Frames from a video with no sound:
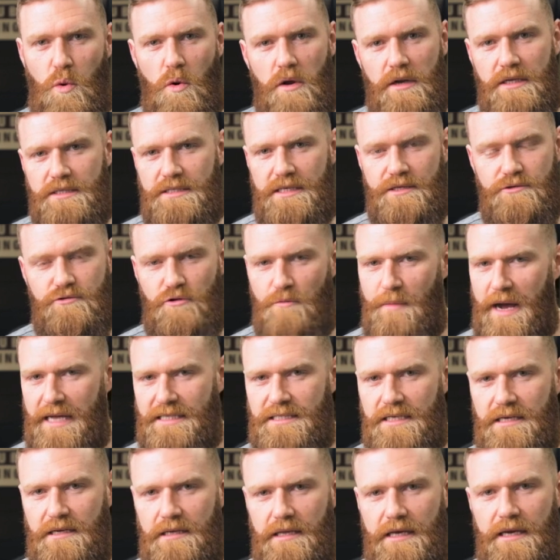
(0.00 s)
quality
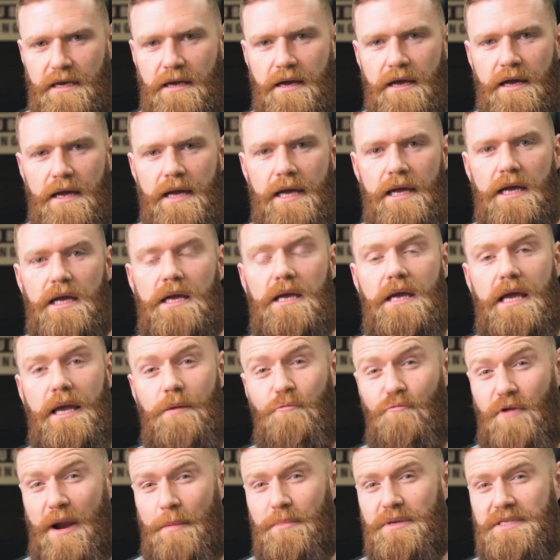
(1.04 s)
dramatically.
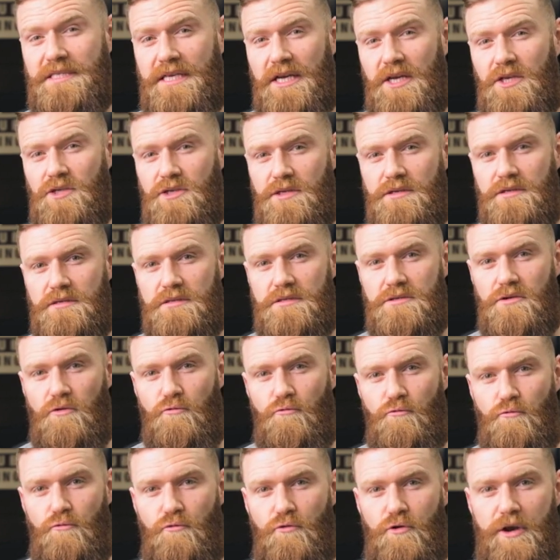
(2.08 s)
Keep repetitions
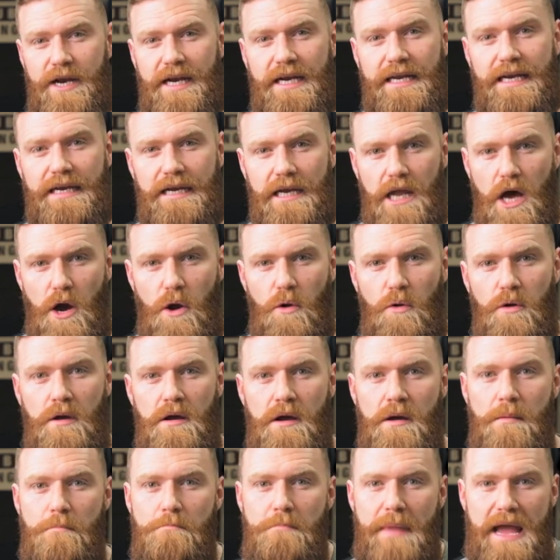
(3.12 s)
really low,
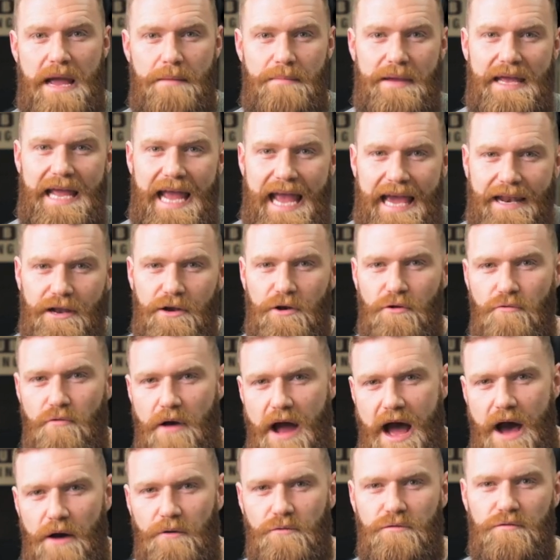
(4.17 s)
maybe in and
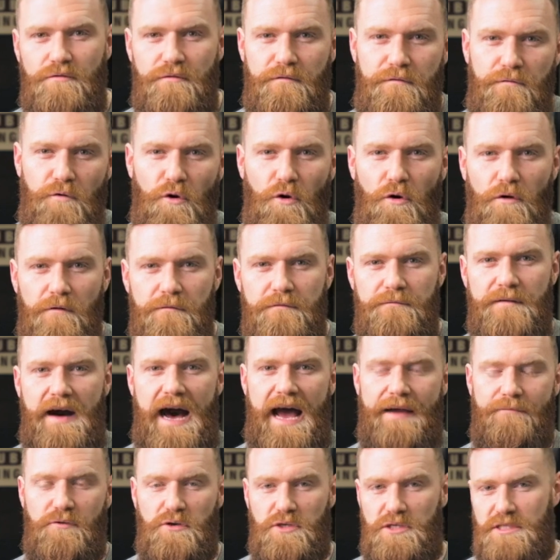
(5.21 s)
around 4,
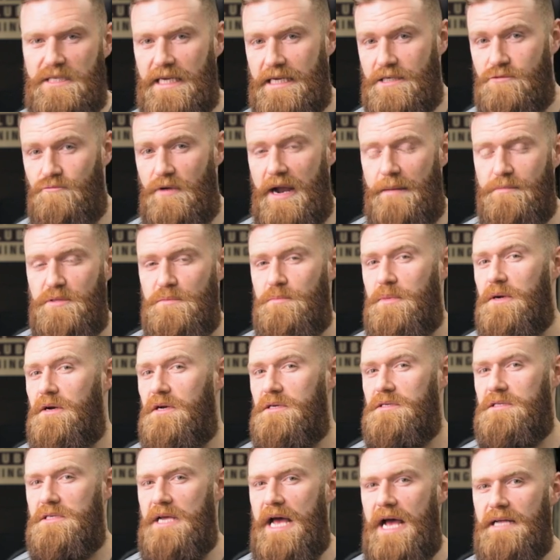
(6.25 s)
5, or 6 reps per
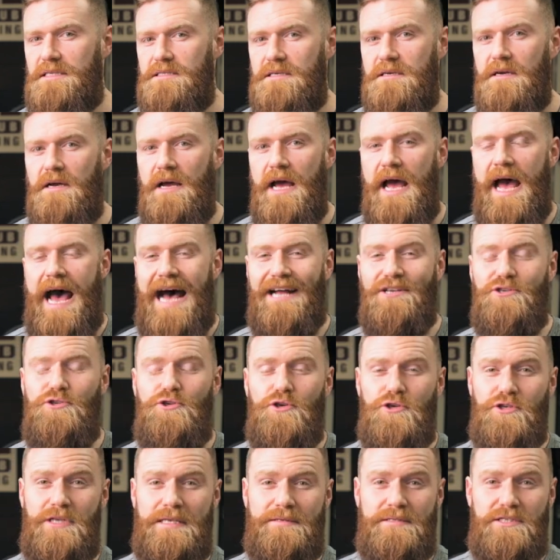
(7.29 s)
set, and
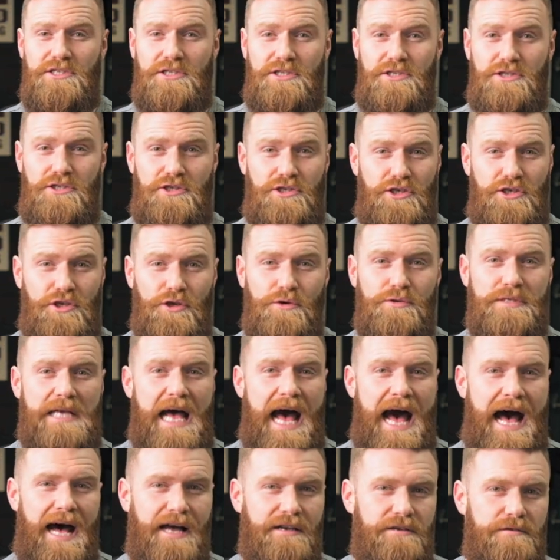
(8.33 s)
just choose a
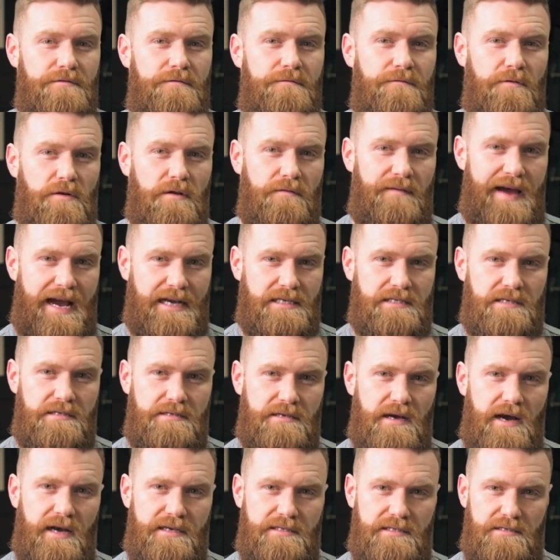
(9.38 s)
handful of
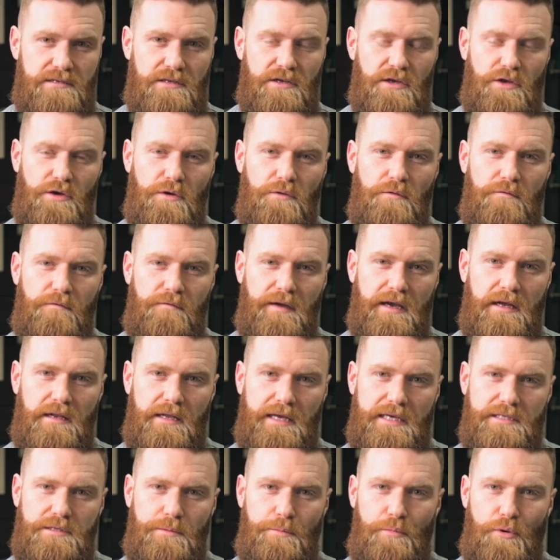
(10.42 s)
exercises that you feel
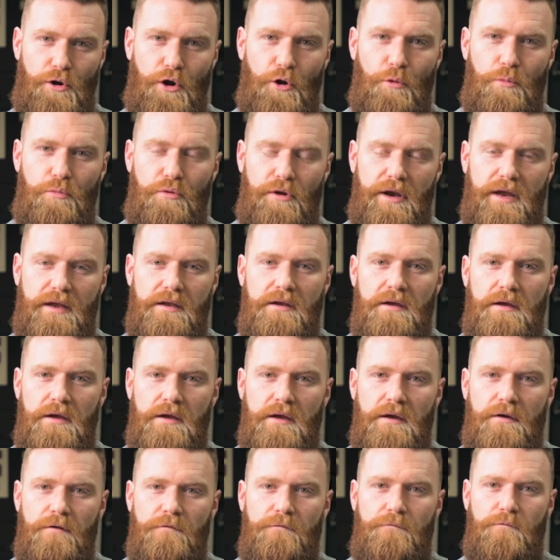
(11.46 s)
is appropriate
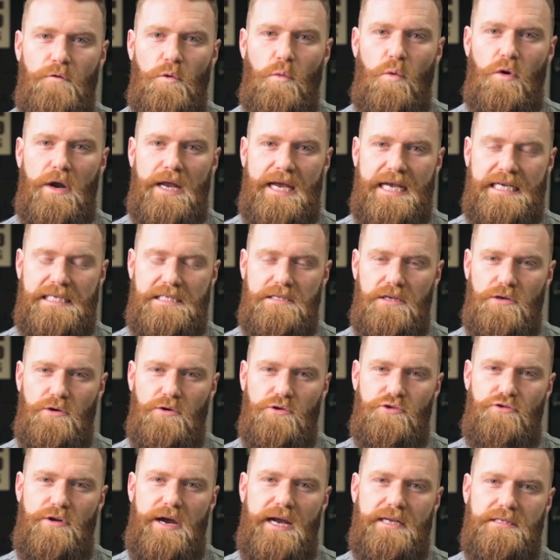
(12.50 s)
for what it is that you're
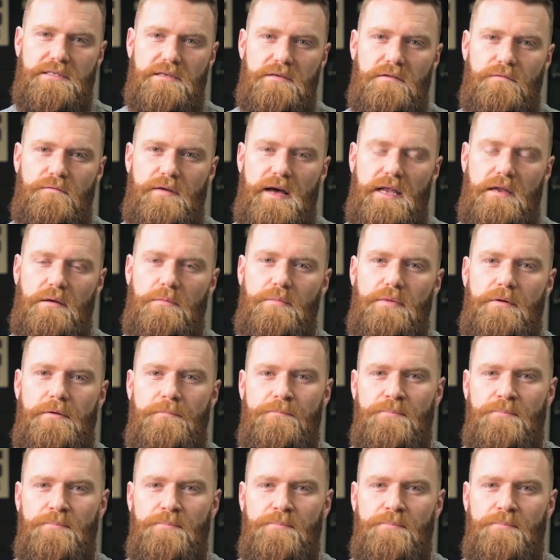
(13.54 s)
trying to develop.